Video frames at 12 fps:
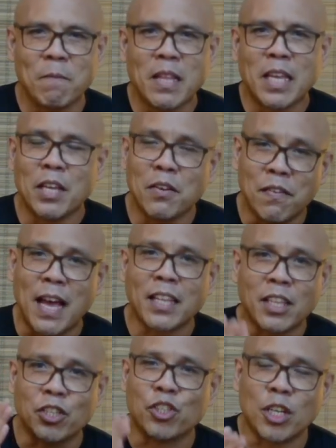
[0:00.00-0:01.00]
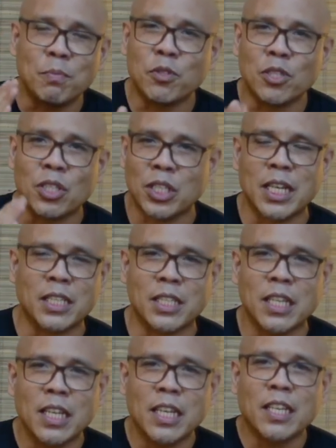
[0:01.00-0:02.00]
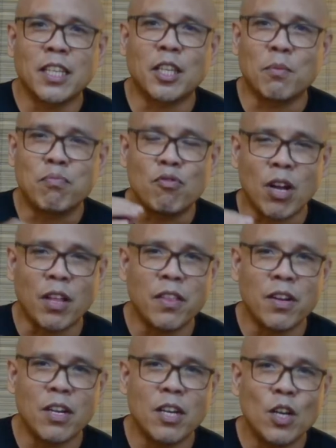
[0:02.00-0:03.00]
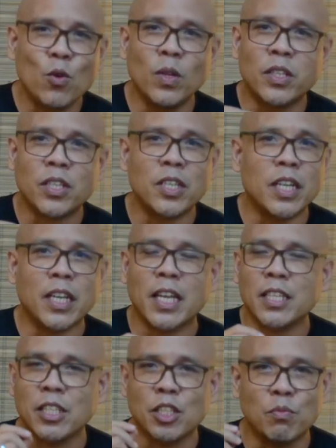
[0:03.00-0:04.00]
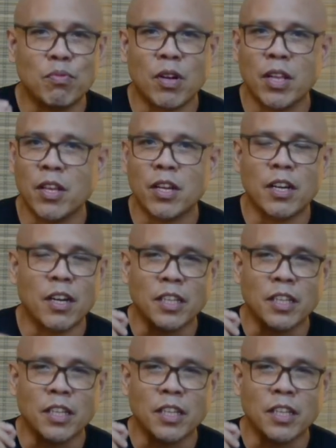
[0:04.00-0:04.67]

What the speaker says: In fact, the scripture says that a brother will turn against his brother,